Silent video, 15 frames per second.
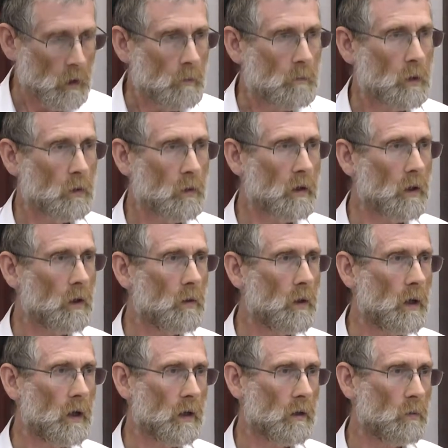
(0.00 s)
but
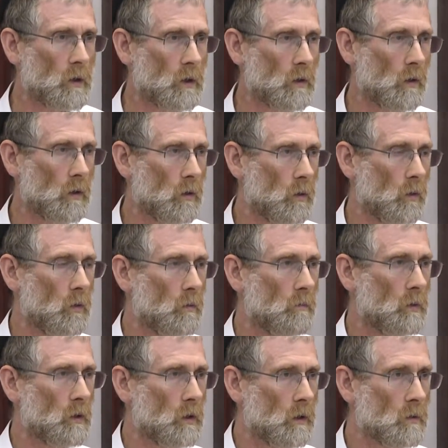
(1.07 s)
also as we go
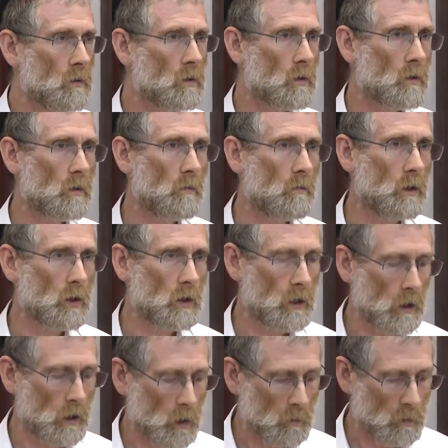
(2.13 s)
beyond the
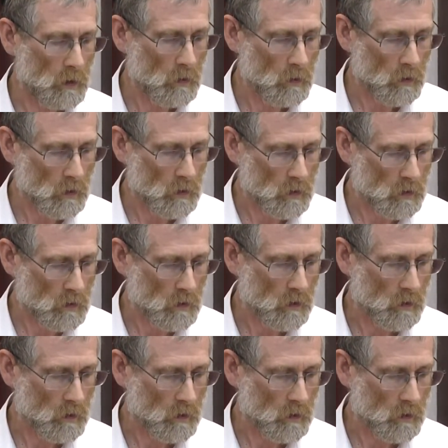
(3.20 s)
Mishnaic period,